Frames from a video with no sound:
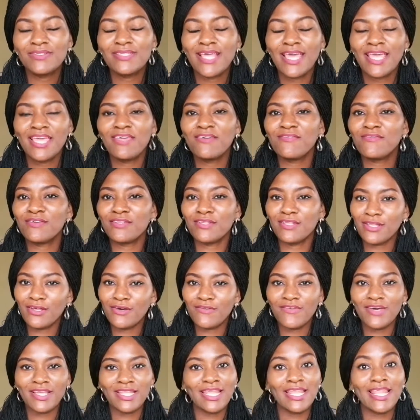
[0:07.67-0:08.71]
Thank you for the
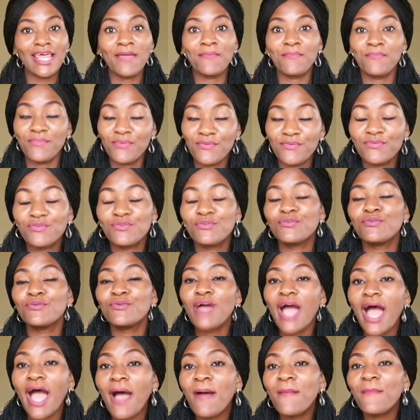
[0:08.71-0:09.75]
love and I
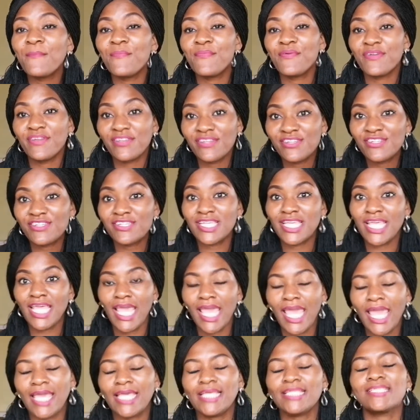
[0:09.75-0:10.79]
do
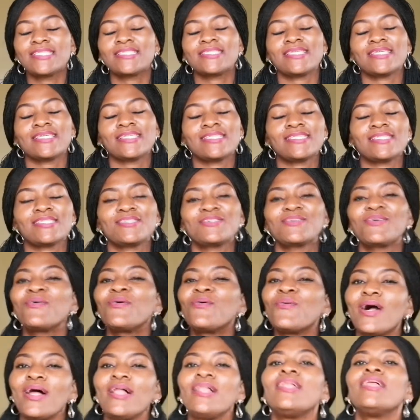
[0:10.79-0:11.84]
appreciate it so
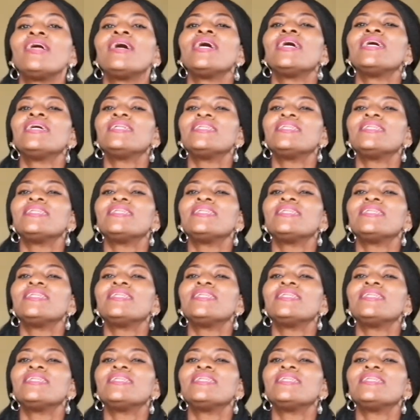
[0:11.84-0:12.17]
well.